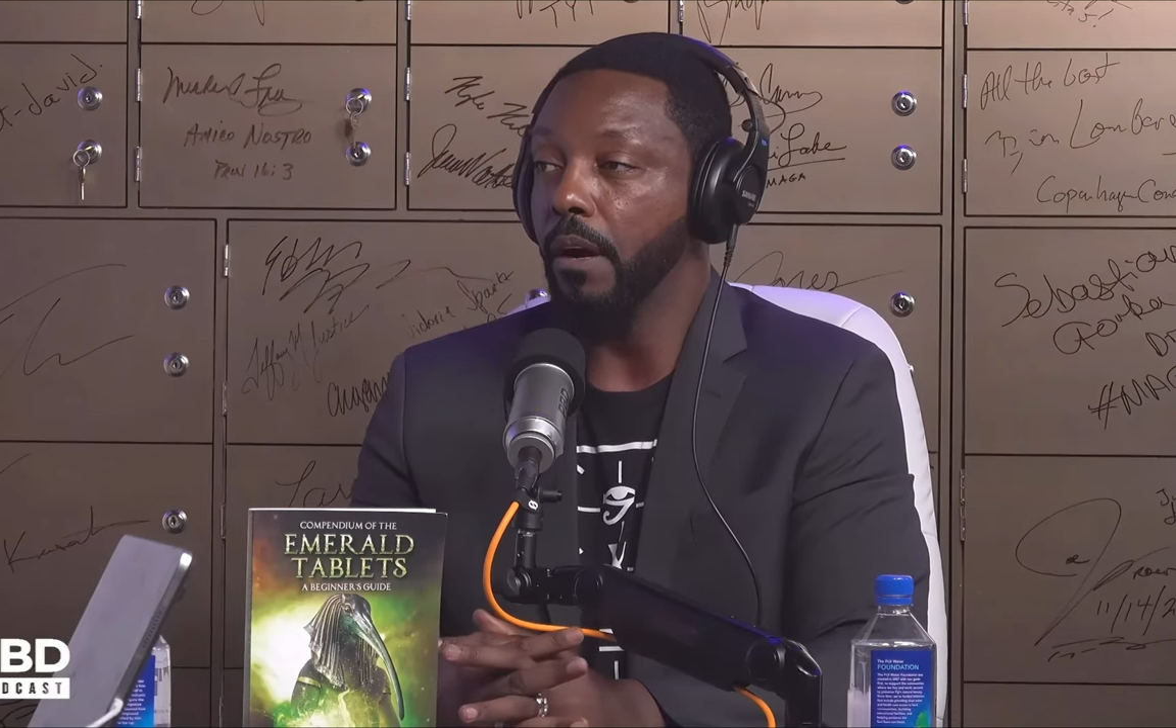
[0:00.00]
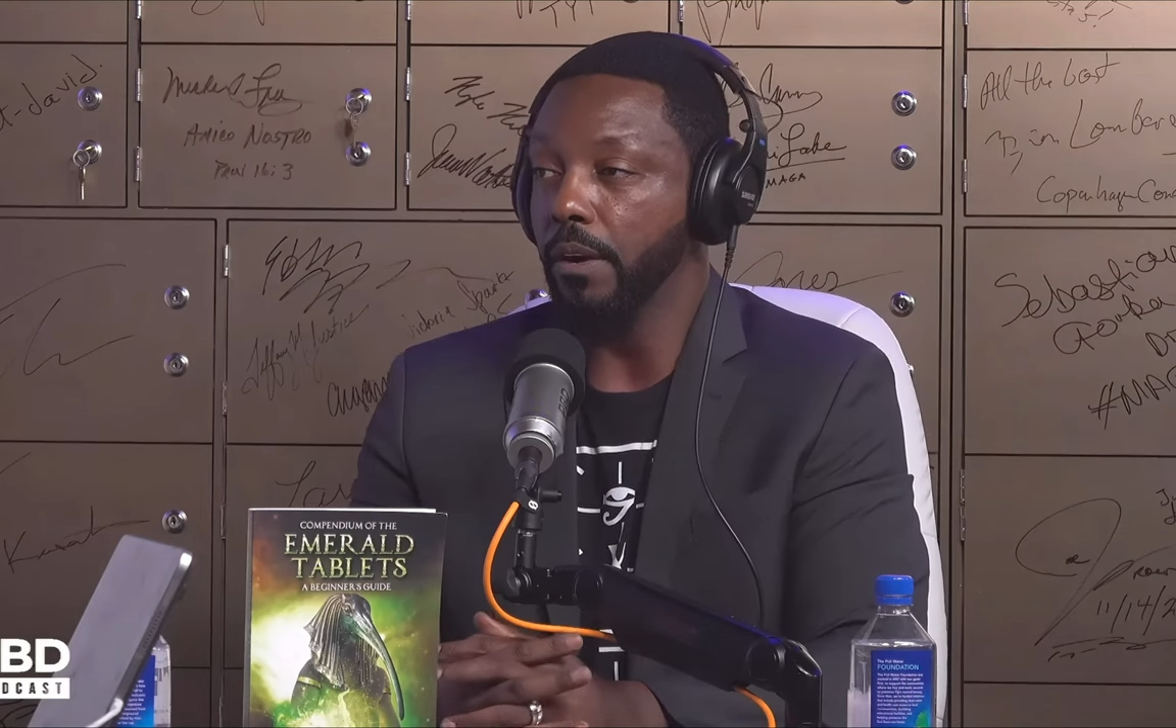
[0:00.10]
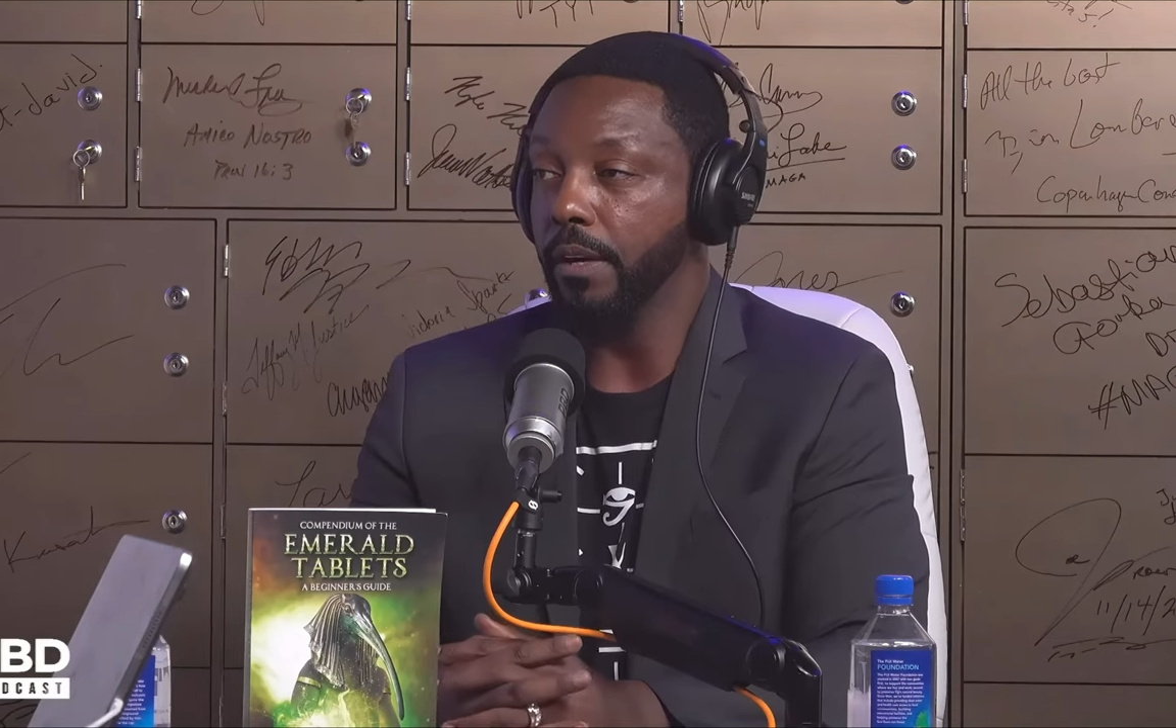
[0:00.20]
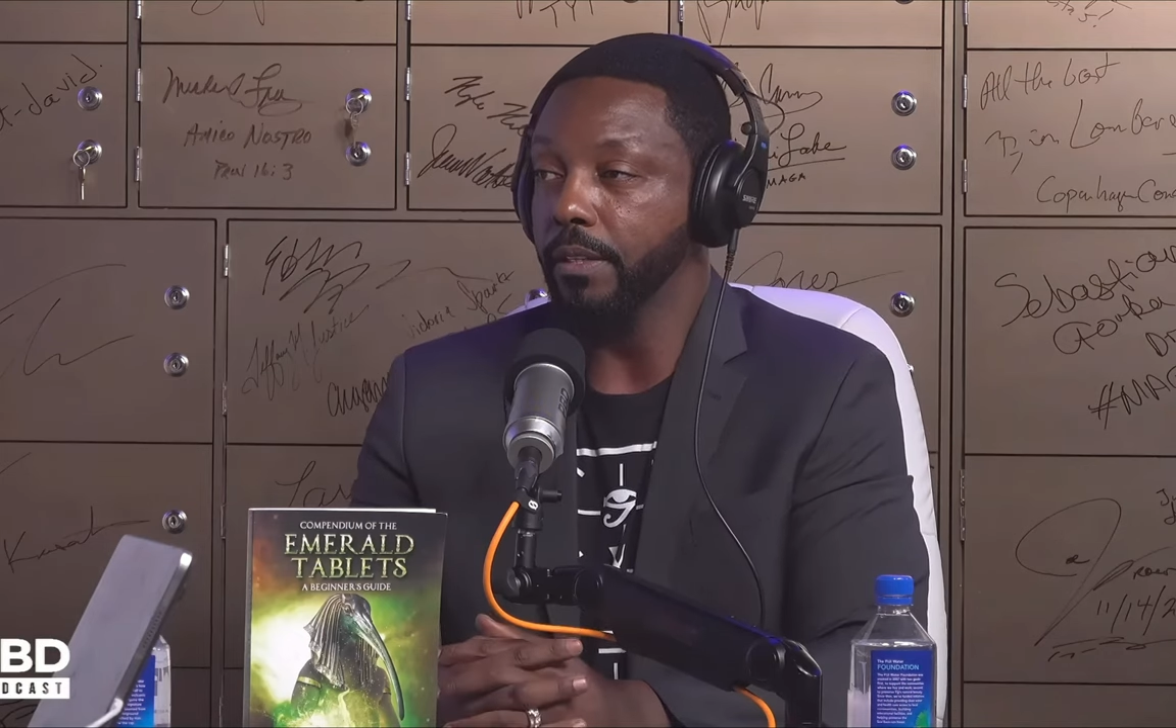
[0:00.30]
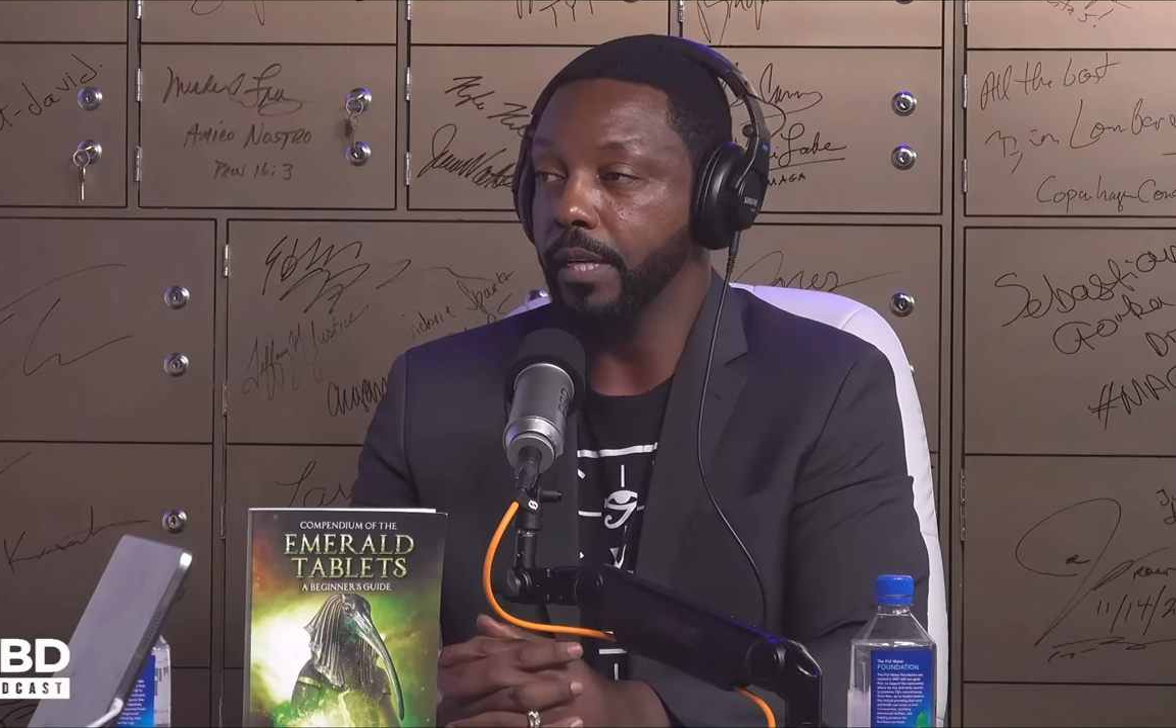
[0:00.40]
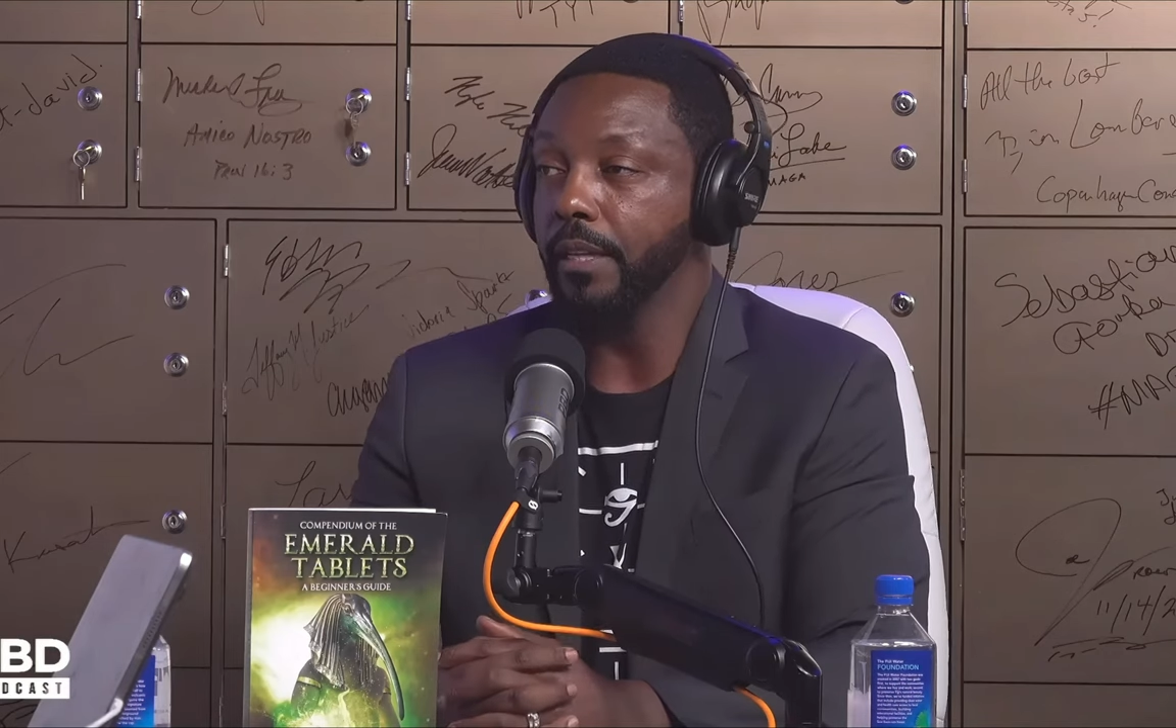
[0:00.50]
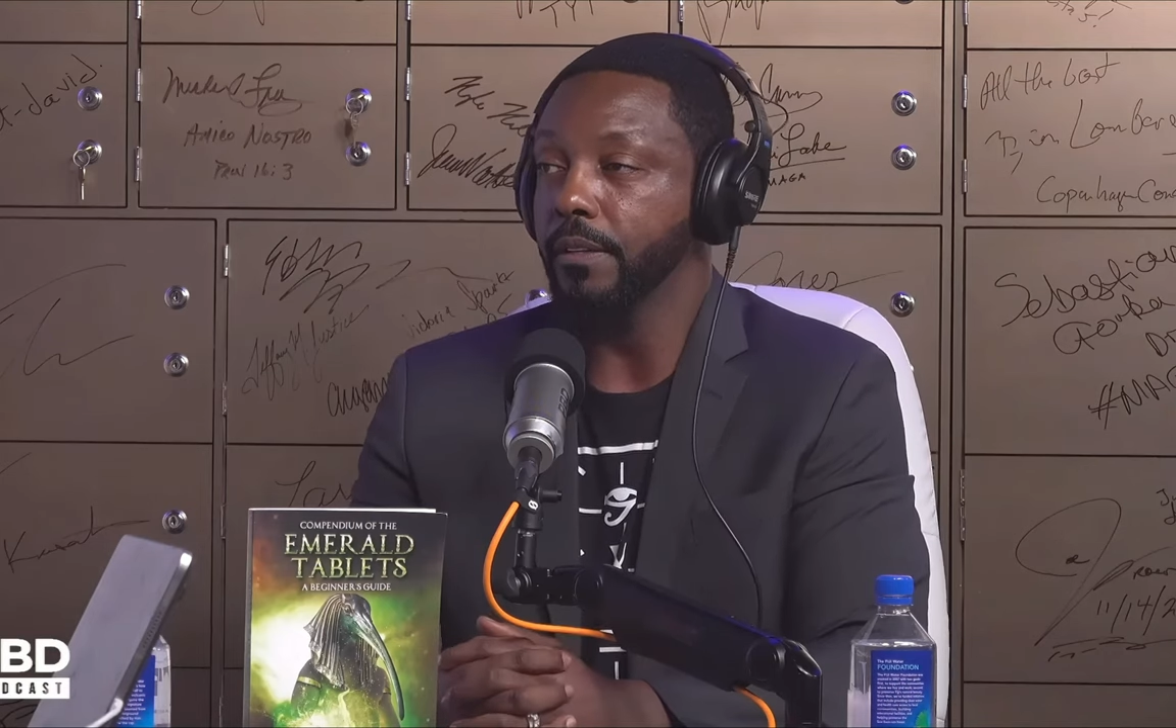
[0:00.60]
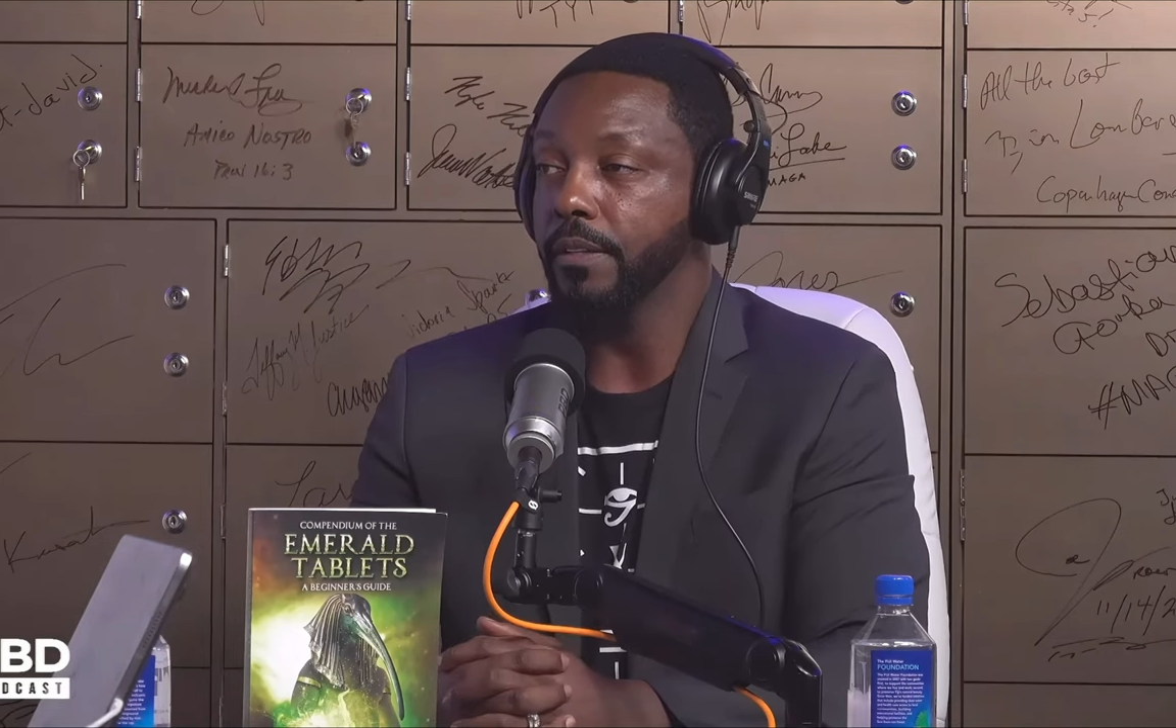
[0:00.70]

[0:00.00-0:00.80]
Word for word: architect,